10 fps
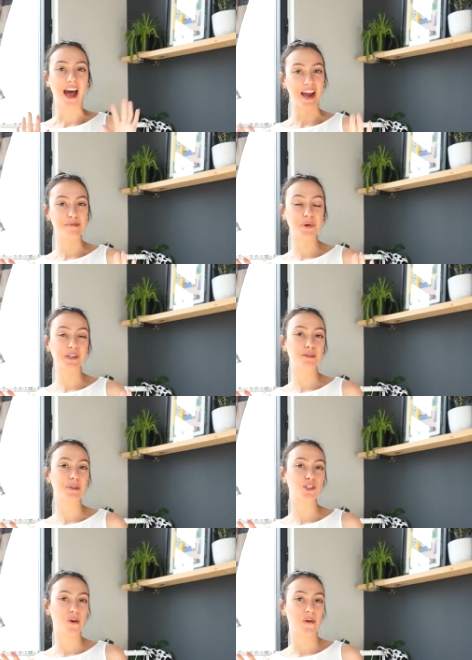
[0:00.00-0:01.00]
I am going to
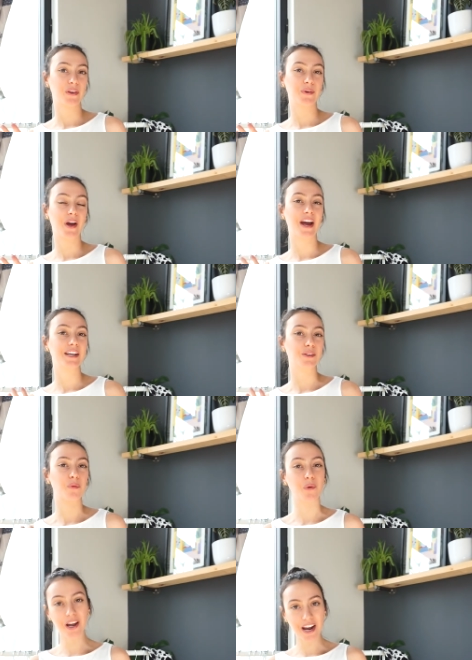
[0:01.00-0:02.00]
be showing you guys
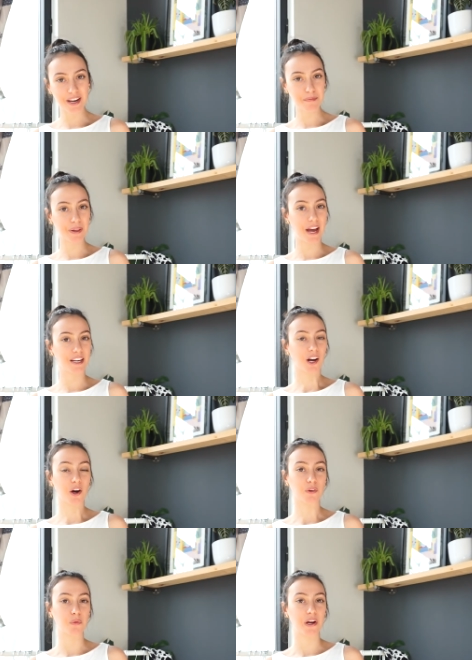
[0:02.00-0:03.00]
what I am planning
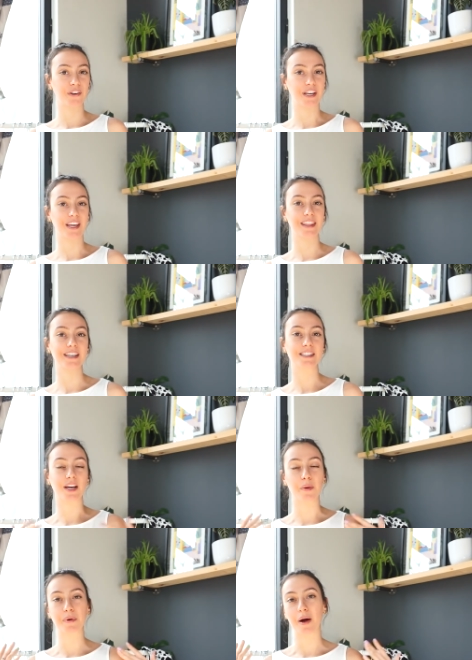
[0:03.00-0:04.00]
on wearing this
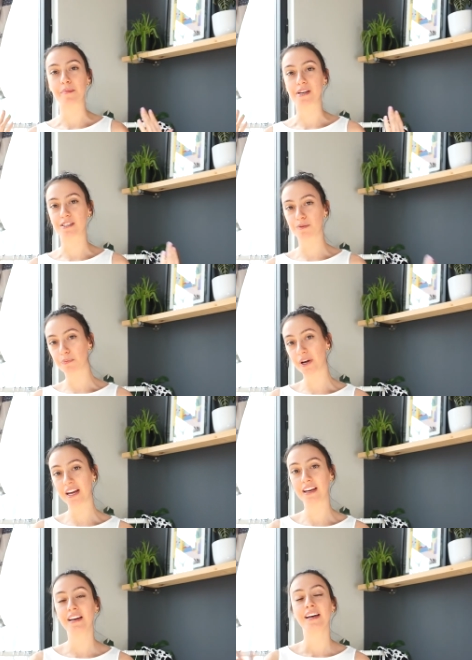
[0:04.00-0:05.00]
upcoming
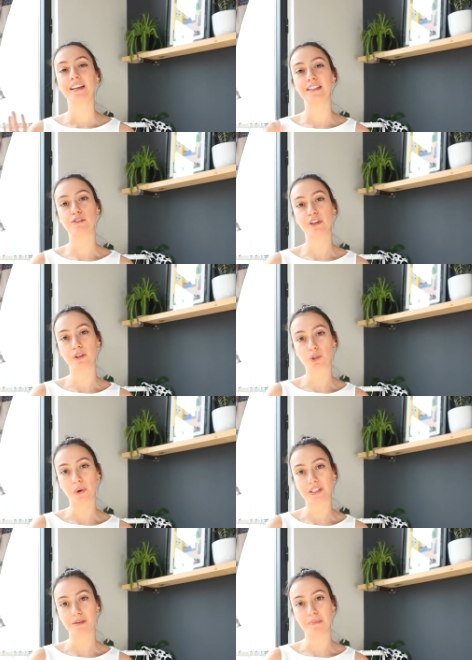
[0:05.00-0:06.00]
spring. This video is
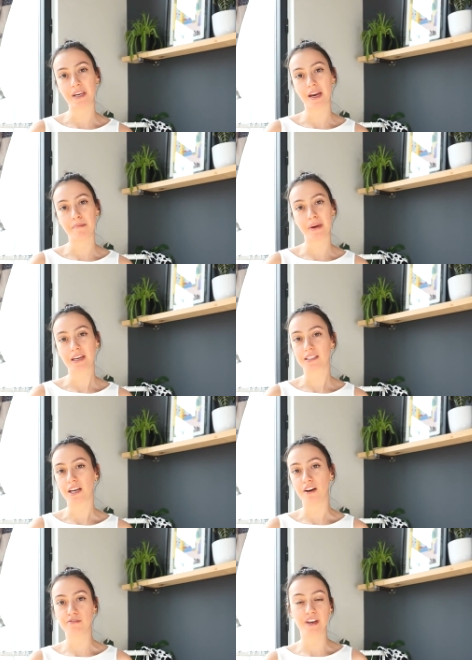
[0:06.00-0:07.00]
going to be a mix
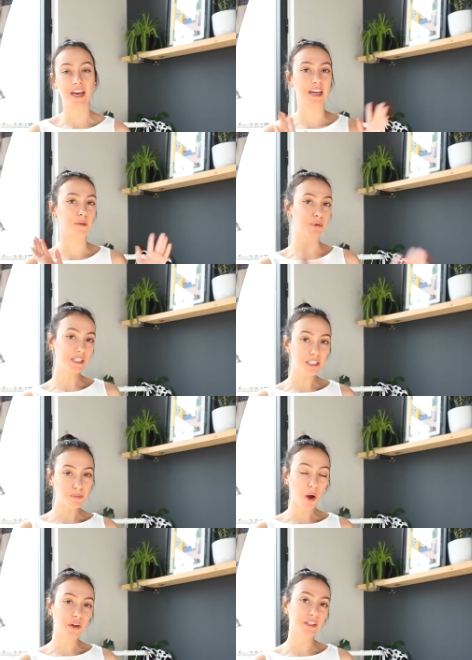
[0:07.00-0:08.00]
of a Princess
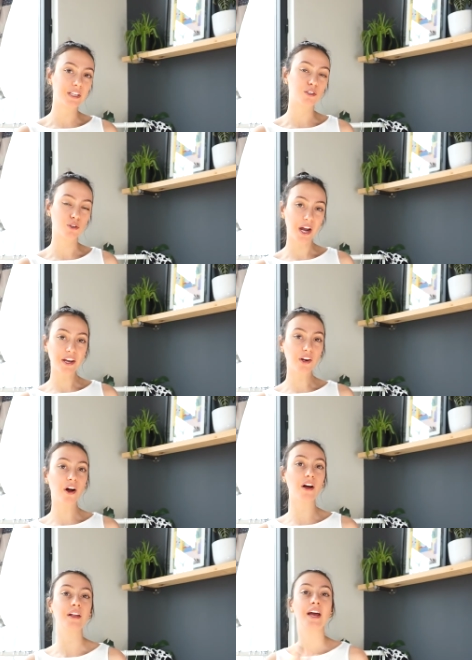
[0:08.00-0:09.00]
Polly try-on
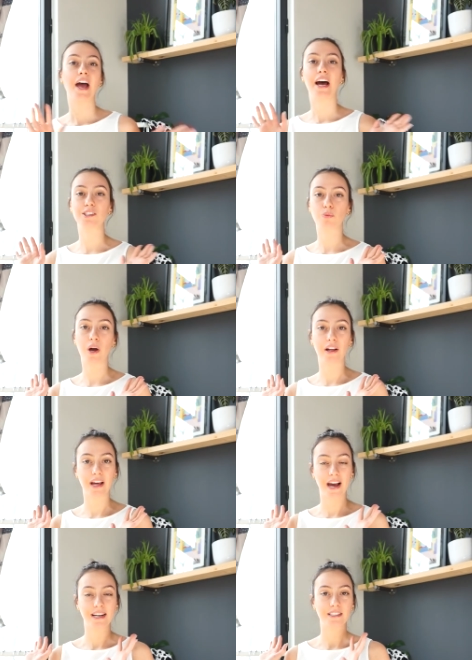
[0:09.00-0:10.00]
haul as well
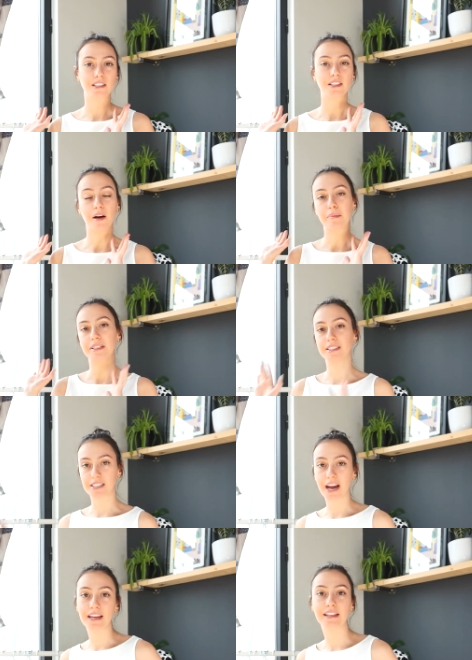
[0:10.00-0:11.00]
as some
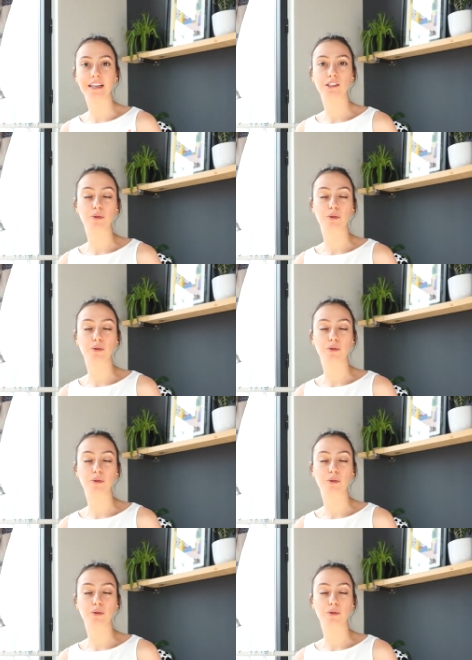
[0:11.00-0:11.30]
styling.